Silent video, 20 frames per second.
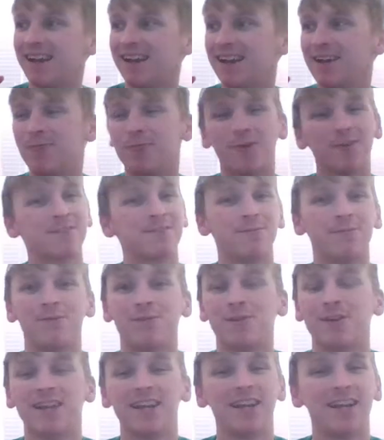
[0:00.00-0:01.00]
It wasn't
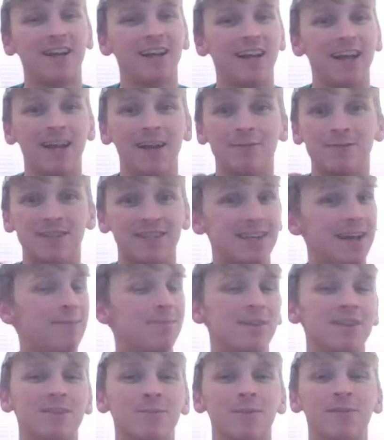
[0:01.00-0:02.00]
funny. It was
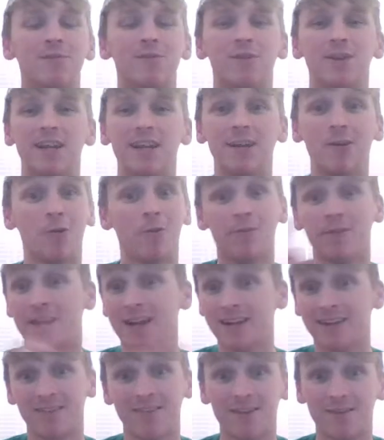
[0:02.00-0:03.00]
attempting to be funny,
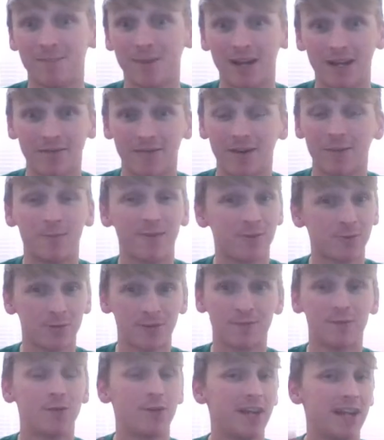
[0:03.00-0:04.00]
unlike the main event, which was
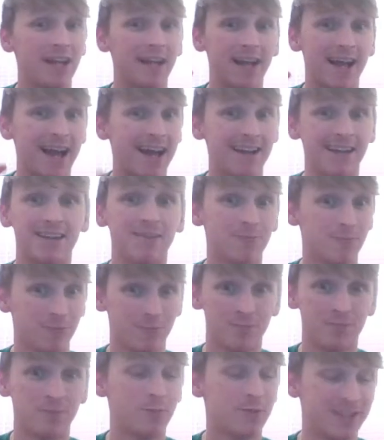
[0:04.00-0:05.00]
funny, and it
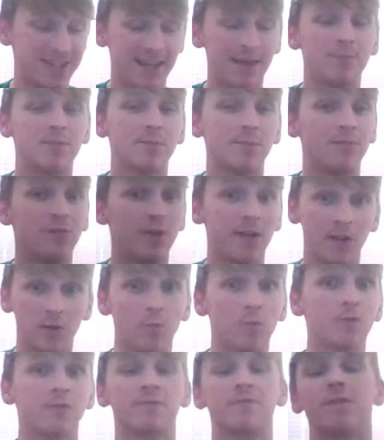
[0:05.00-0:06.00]
was attempted to be funny, and it
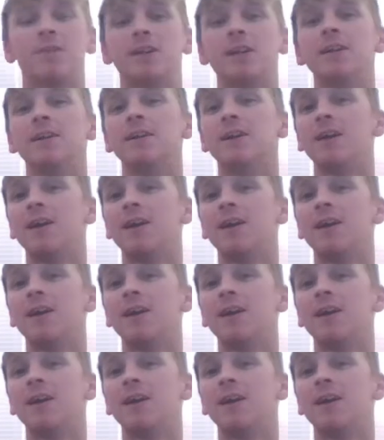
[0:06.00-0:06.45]
was funny.